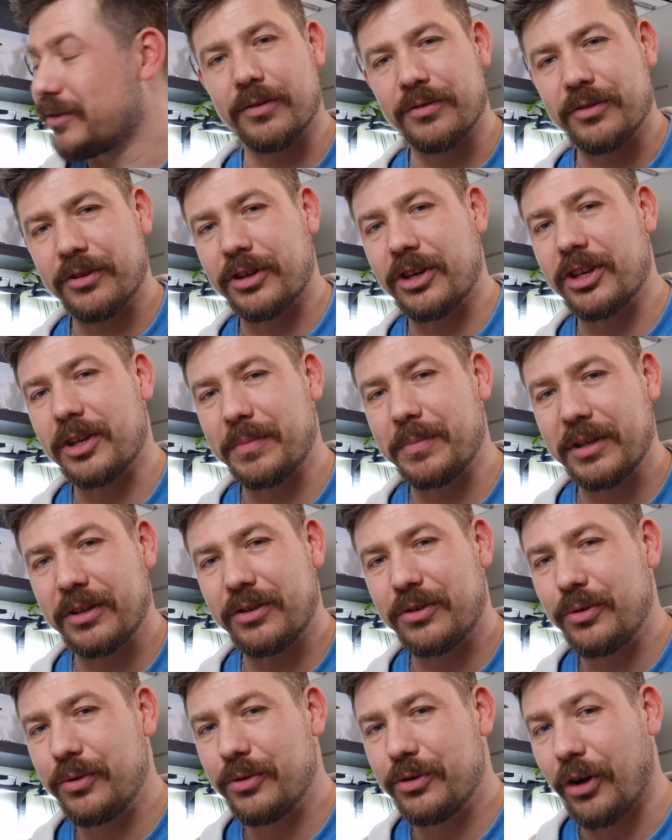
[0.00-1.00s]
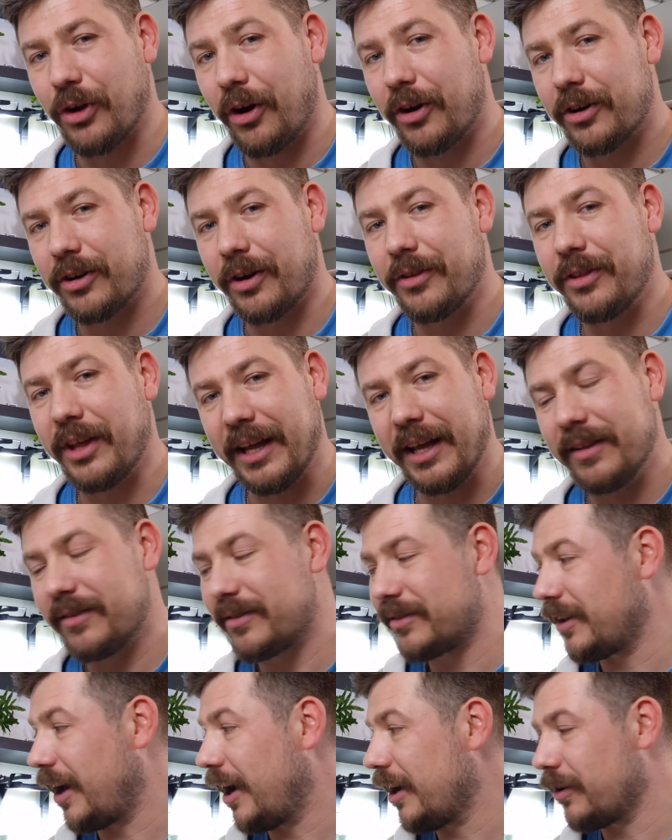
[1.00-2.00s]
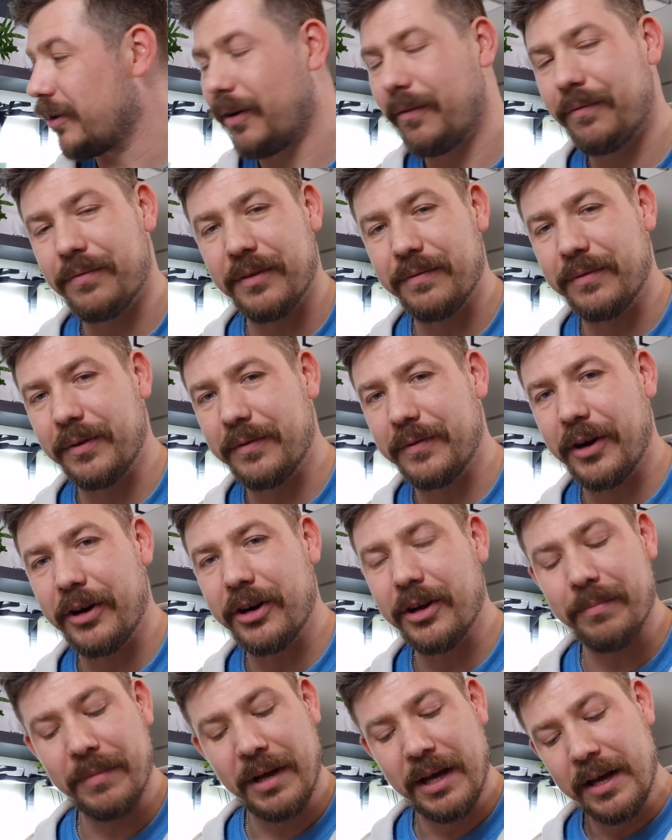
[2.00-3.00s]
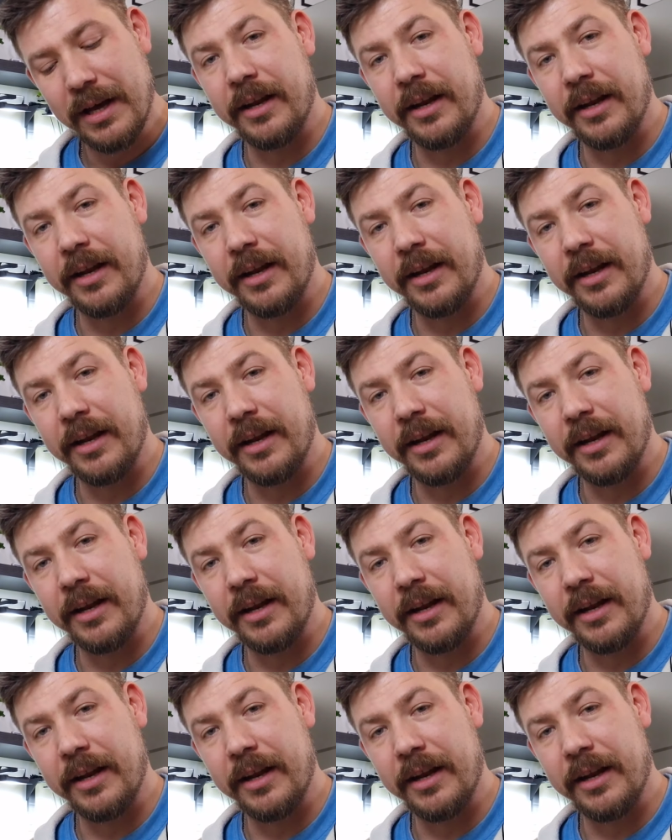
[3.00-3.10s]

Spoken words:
so it's not going to be too dark on the inside of the vivarium.